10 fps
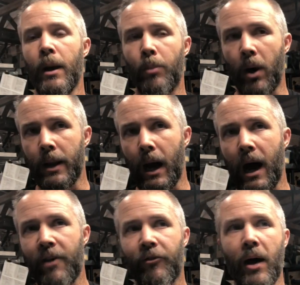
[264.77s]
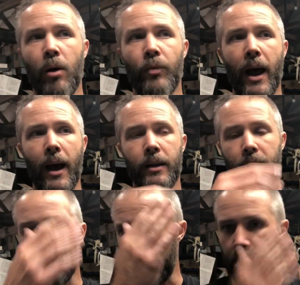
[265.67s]
But I found that
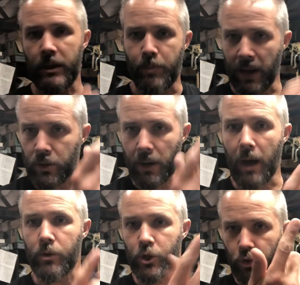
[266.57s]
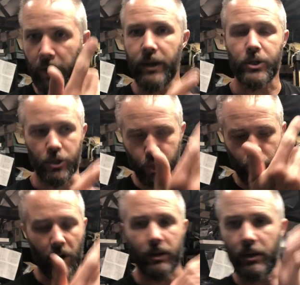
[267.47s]
it depends on how the string is
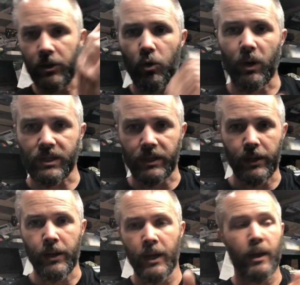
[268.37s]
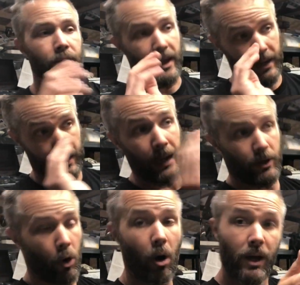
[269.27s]
constructed and twisted, that it
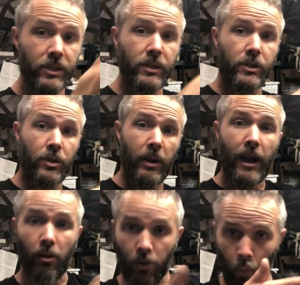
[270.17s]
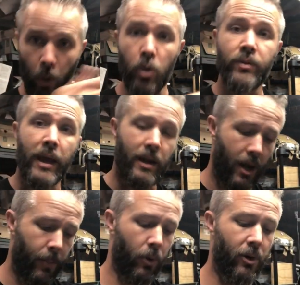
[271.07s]
causes the arrow to rotate
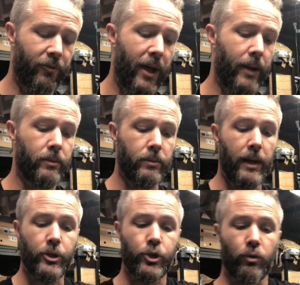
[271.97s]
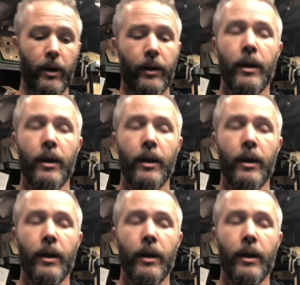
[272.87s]
coming off that string.